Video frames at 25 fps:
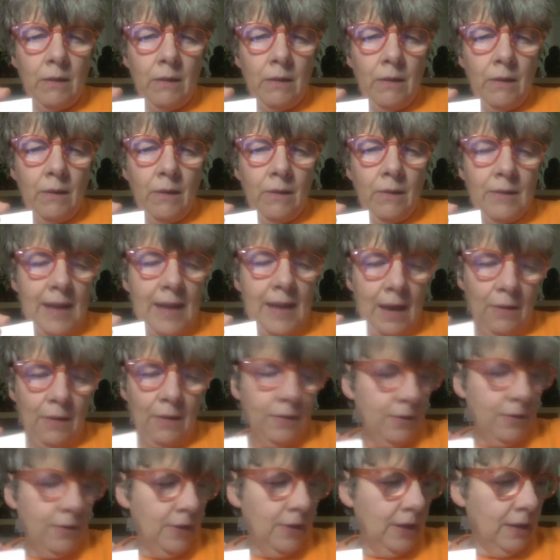now
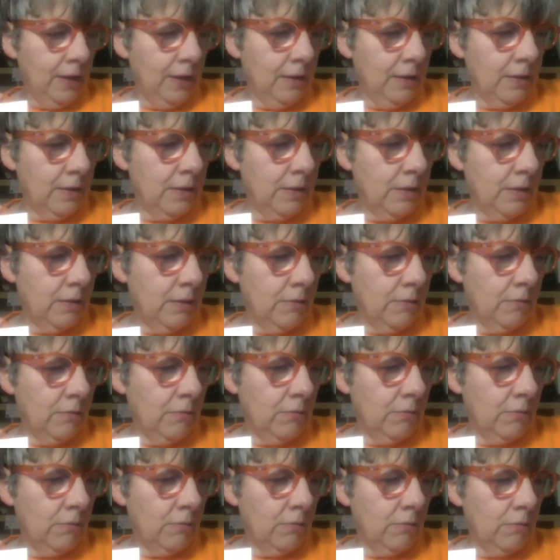thinks,
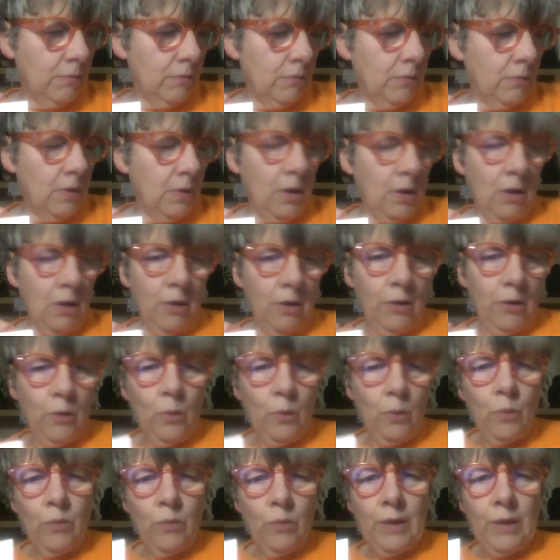
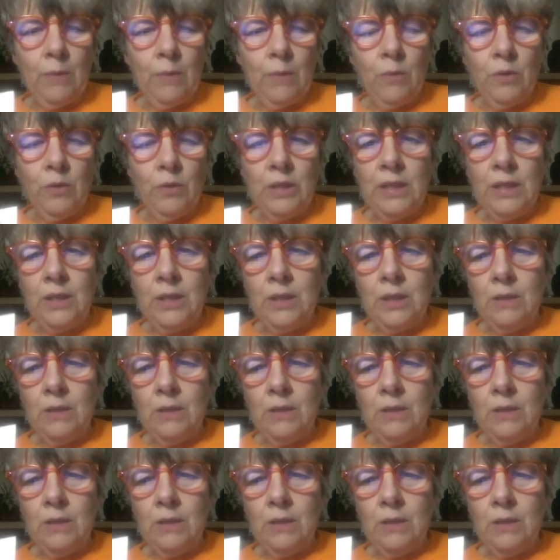oh, they wanted to,